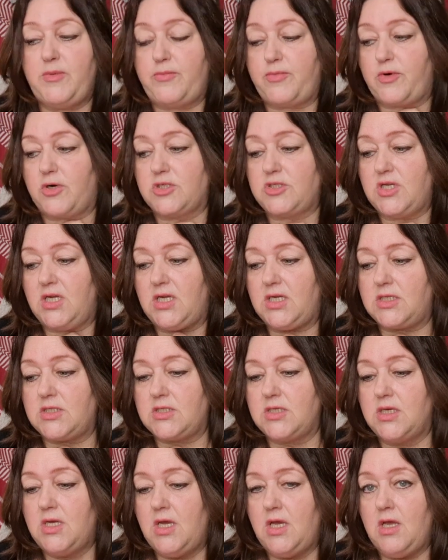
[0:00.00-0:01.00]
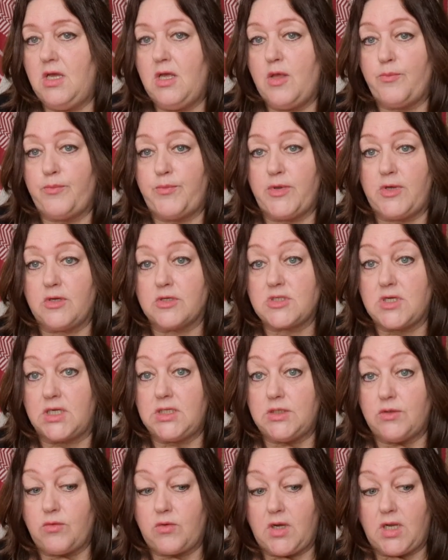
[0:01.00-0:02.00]
projects, because I
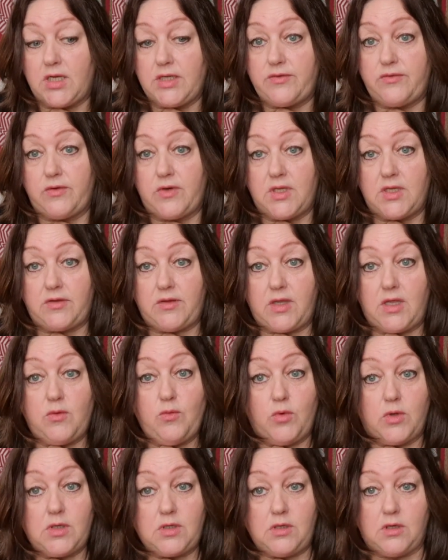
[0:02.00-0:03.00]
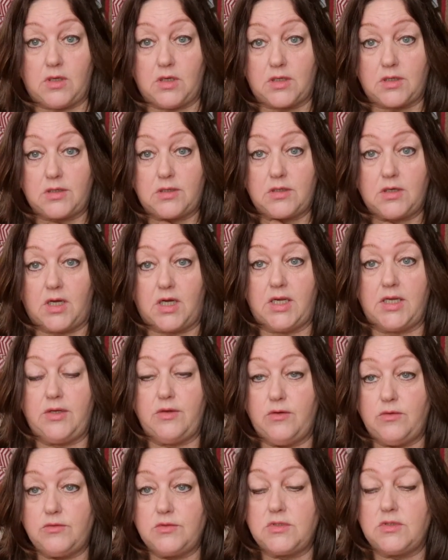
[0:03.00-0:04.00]
don't like to knit in one color. I
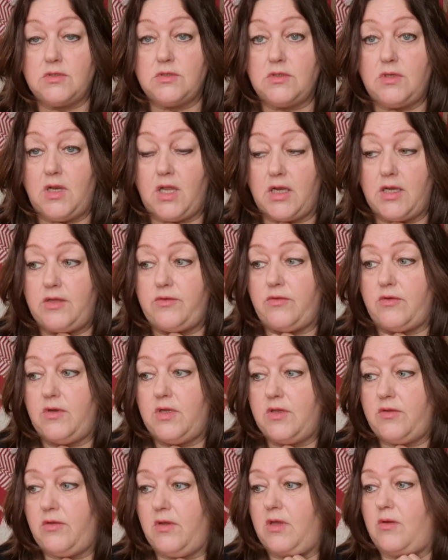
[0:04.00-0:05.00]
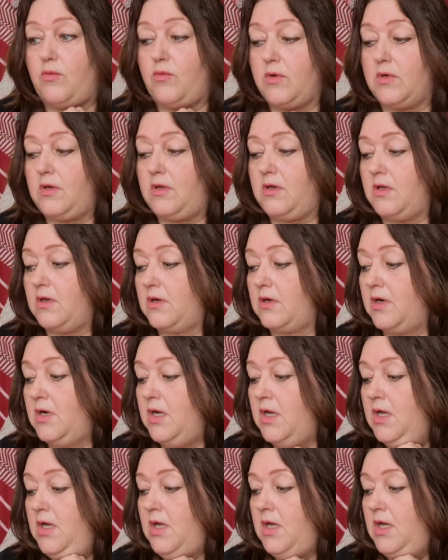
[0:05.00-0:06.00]
don't like to knit in one color.
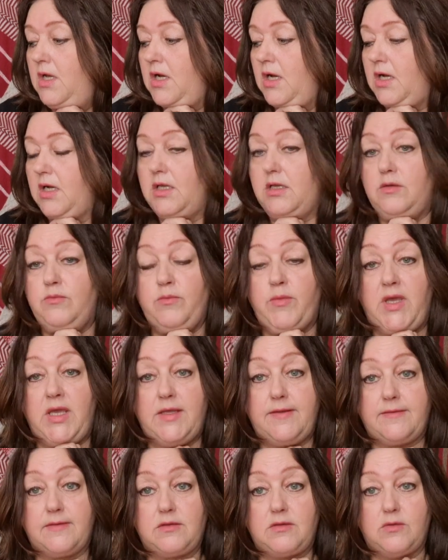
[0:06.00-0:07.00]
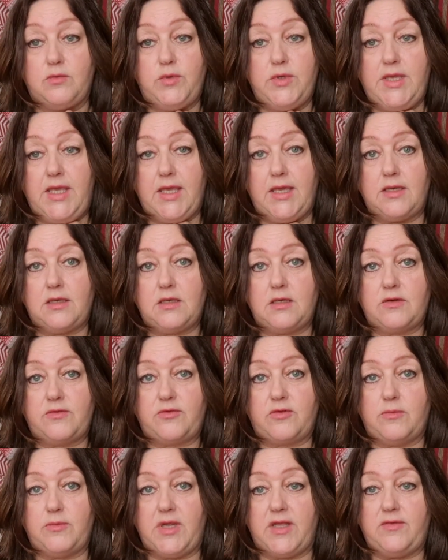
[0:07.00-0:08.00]
I made the Weekender
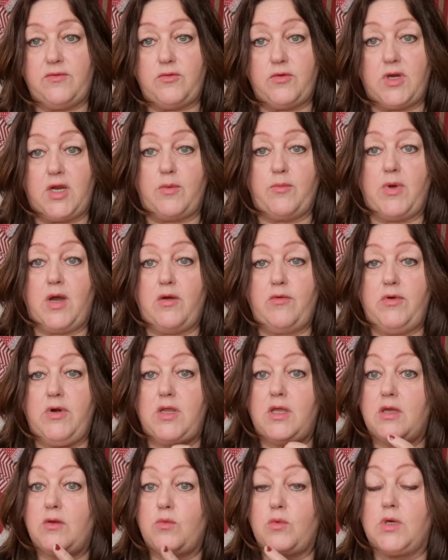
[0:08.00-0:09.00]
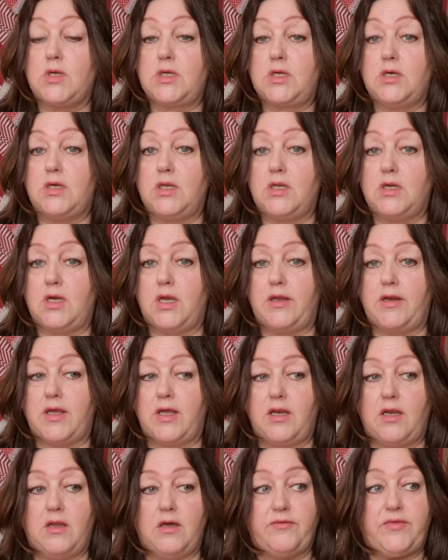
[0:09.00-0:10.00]
from Andrea Mowry in one color, and
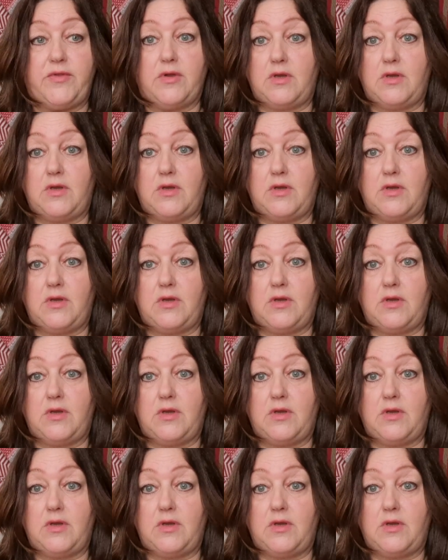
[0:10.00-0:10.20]
I love